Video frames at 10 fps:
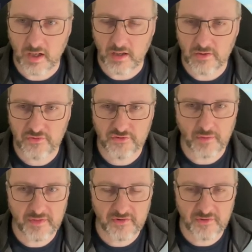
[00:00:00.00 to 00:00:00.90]
So
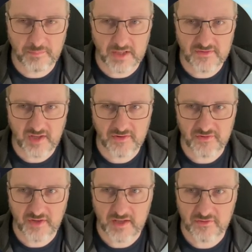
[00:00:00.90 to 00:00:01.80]
this is my test
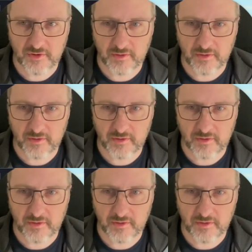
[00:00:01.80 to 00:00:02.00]
data.